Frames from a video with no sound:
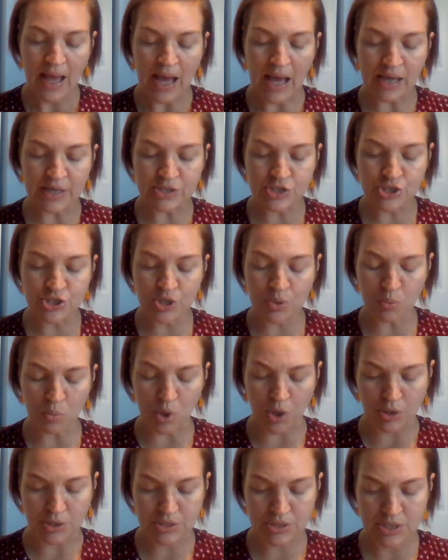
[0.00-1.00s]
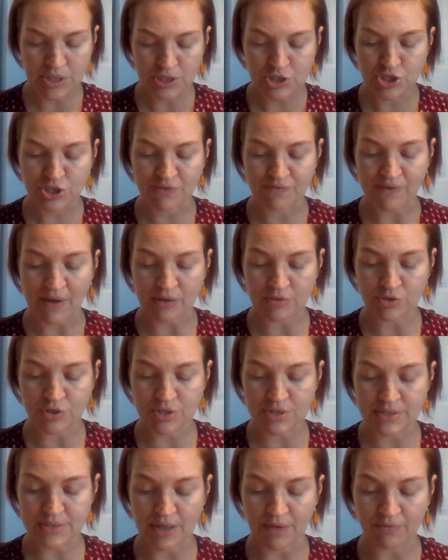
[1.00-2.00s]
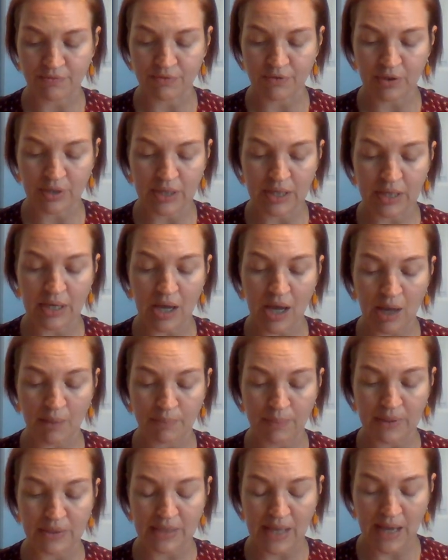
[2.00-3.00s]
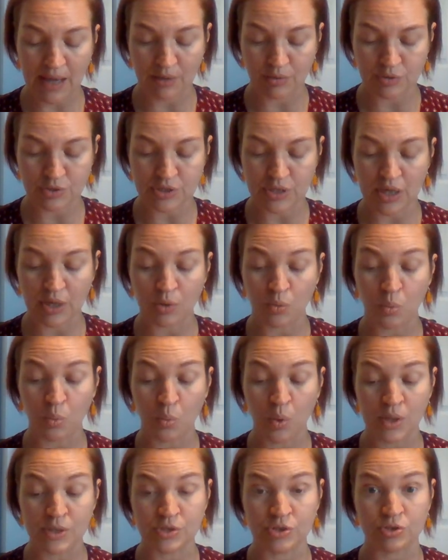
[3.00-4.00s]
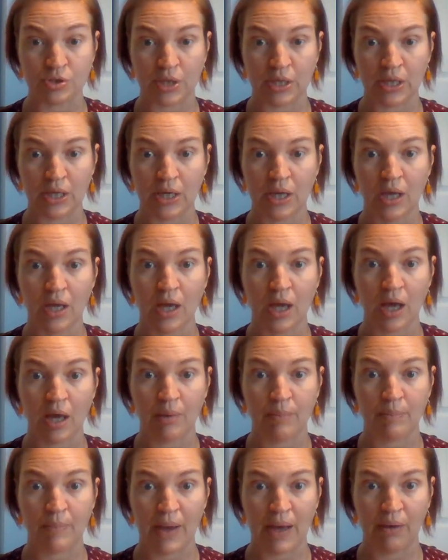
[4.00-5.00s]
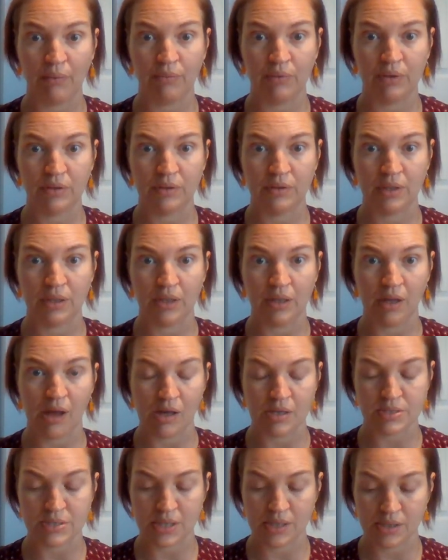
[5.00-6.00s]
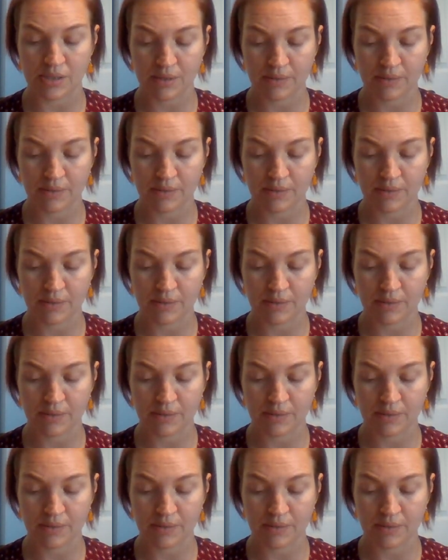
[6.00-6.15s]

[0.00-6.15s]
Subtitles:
As she worked, she found herself looking up at the house and wondering about the closet.